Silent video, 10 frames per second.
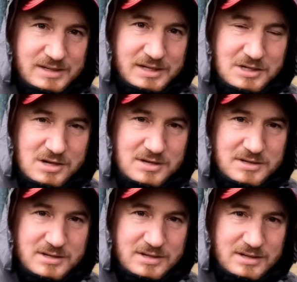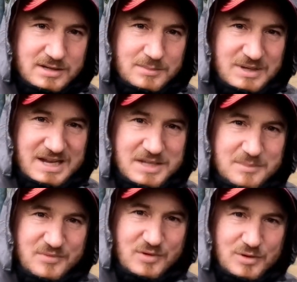Neercanne,
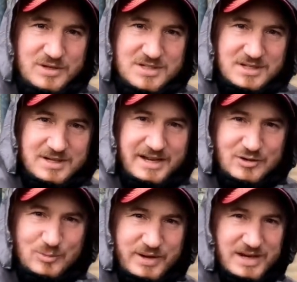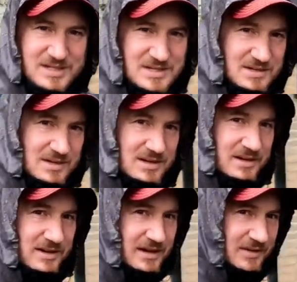Millennium Forest, NATO base.
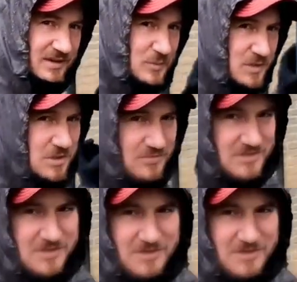Uh, I think we covered the